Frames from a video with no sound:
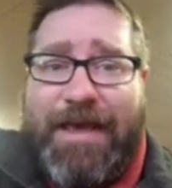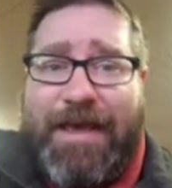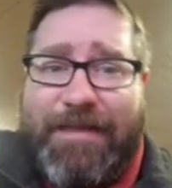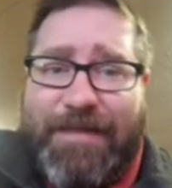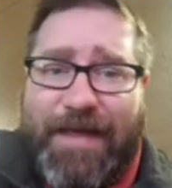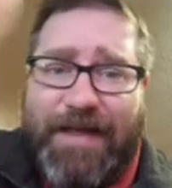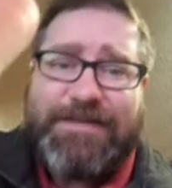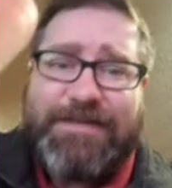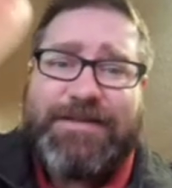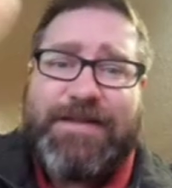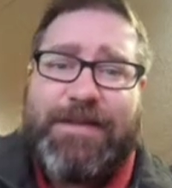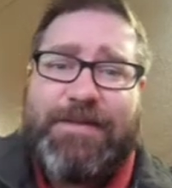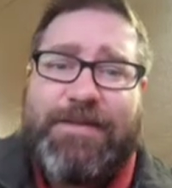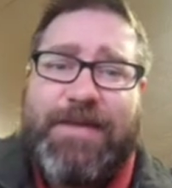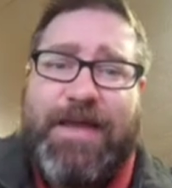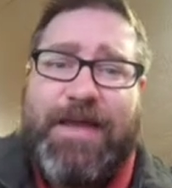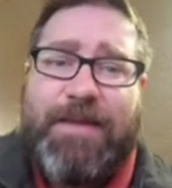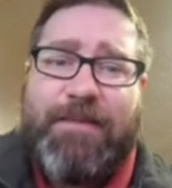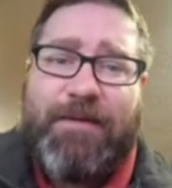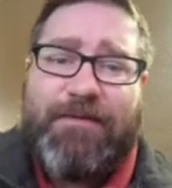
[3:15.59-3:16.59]
That's the
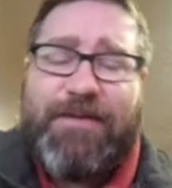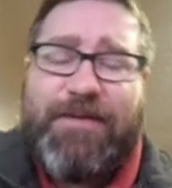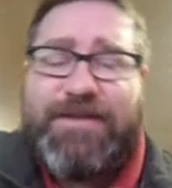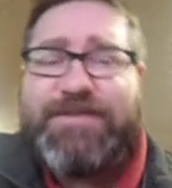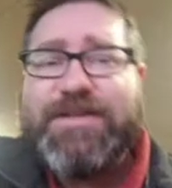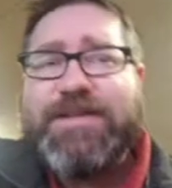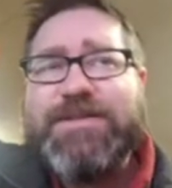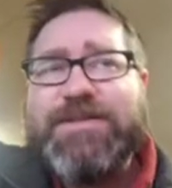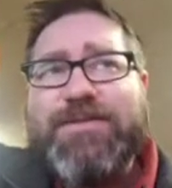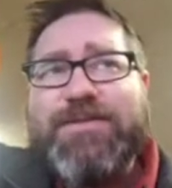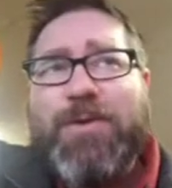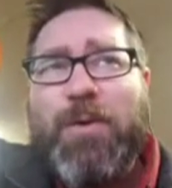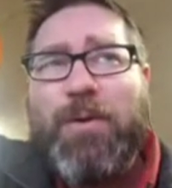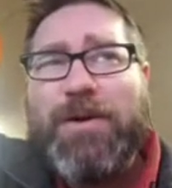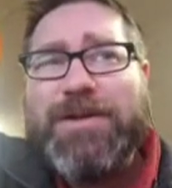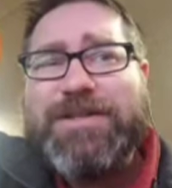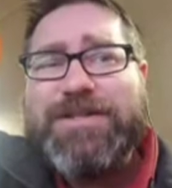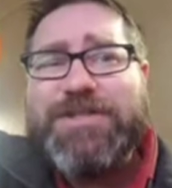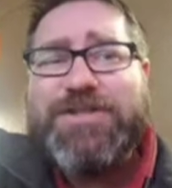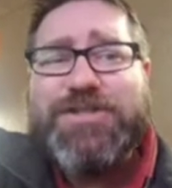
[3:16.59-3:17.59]
theme of the Sons of Horus in